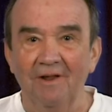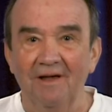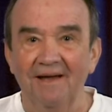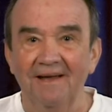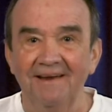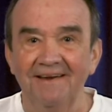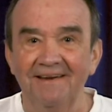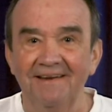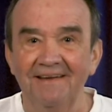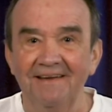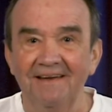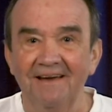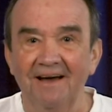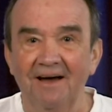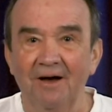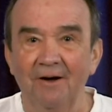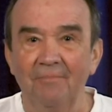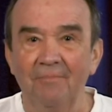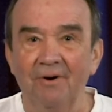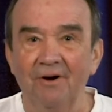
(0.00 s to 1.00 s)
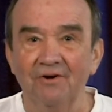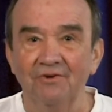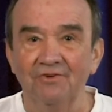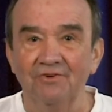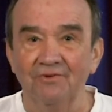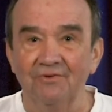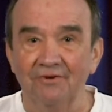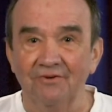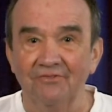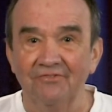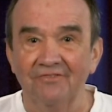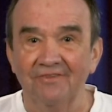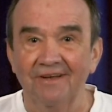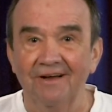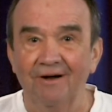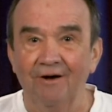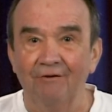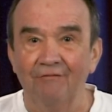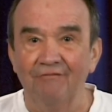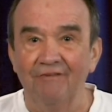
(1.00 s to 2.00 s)
idea about
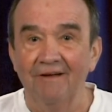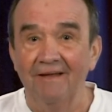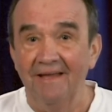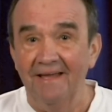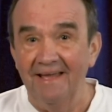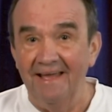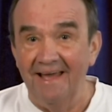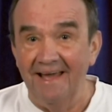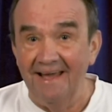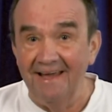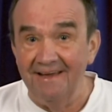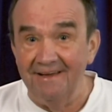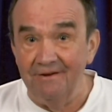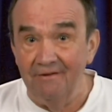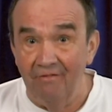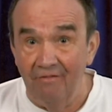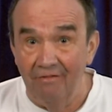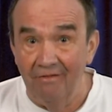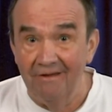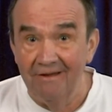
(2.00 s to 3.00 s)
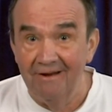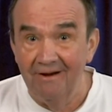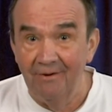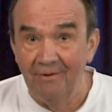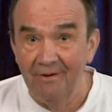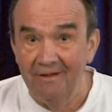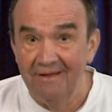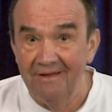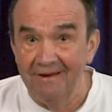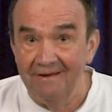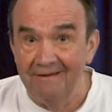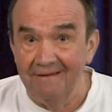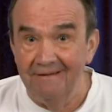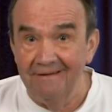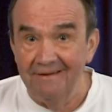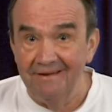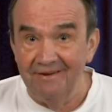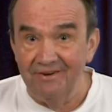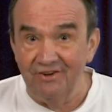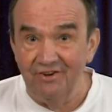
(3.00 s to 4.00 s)
yourself and therein
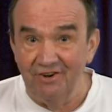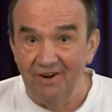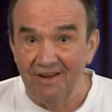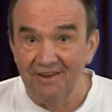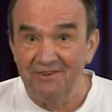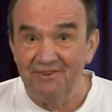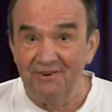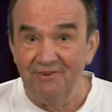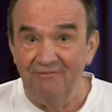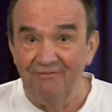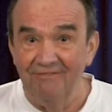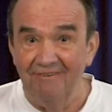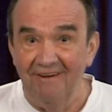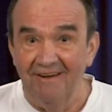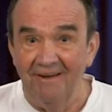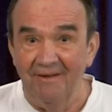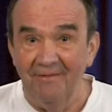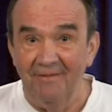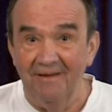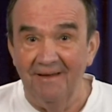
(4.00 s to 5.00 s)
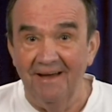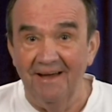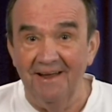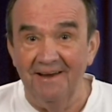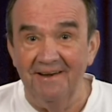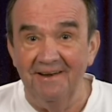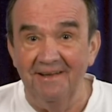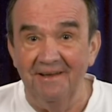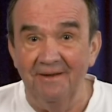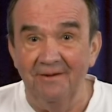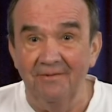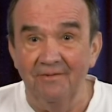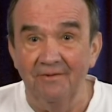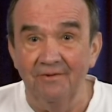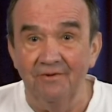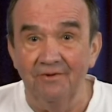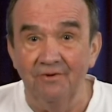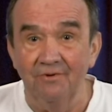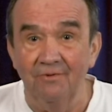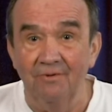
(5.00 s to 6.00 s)
justify the idea
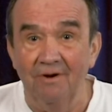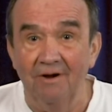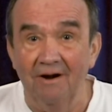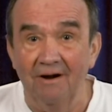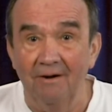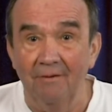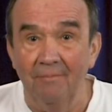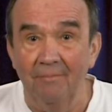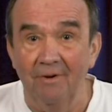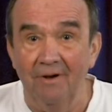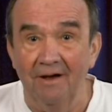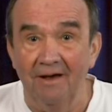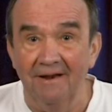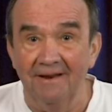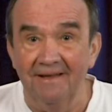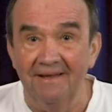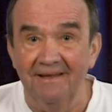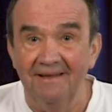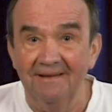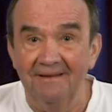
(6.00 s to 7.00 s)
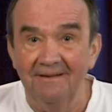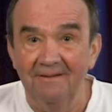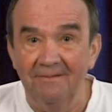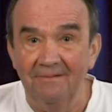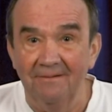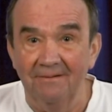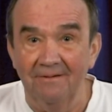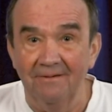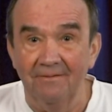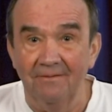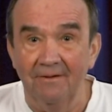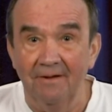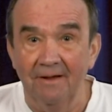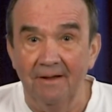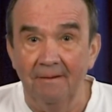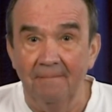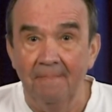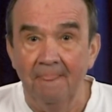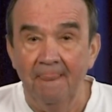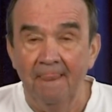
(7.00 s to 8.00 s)
that you are a body, all
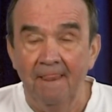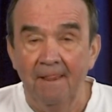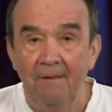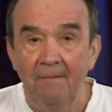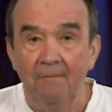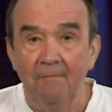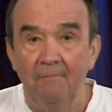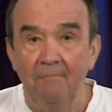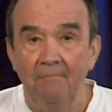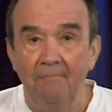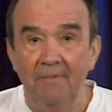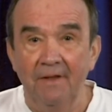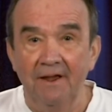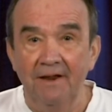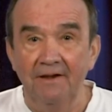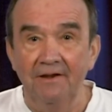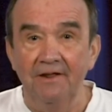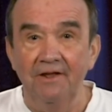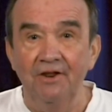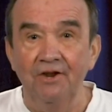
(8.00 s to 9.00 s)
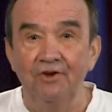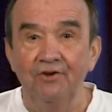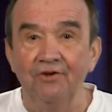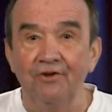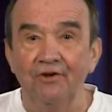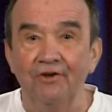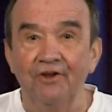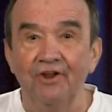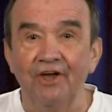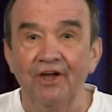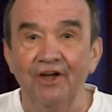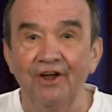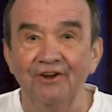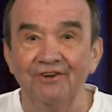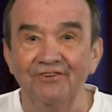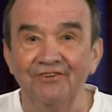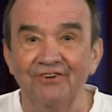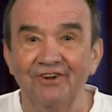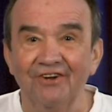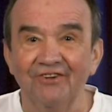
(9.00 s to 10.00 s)
right, may need to take
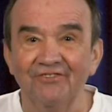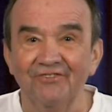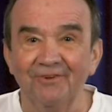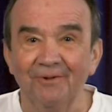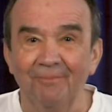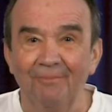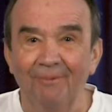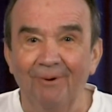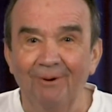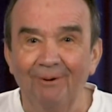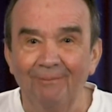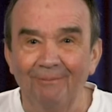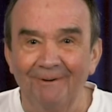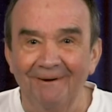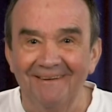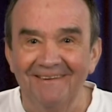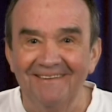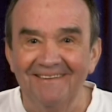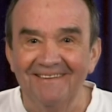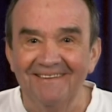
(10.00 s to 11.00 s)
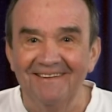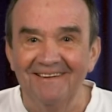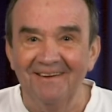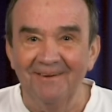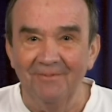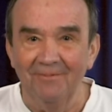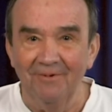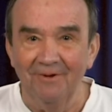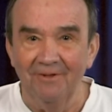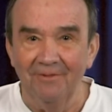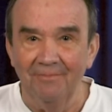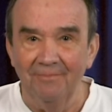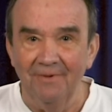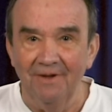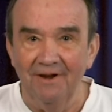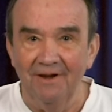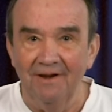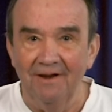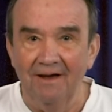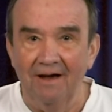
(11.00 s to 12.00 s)
just a moment with
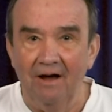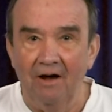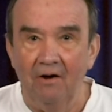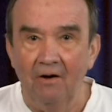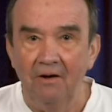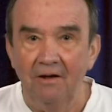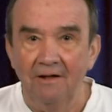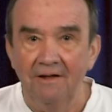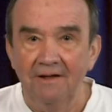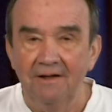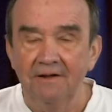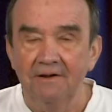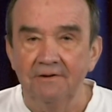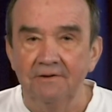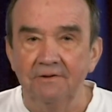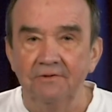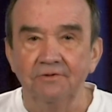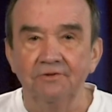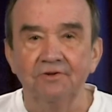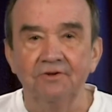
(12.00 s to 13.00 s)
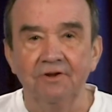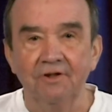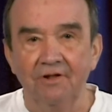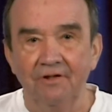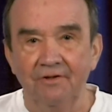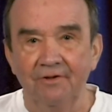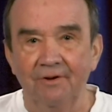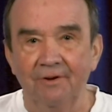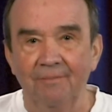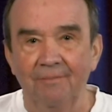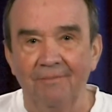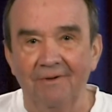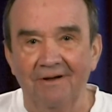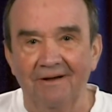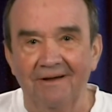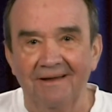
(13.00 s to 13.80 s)
me now to still your mind.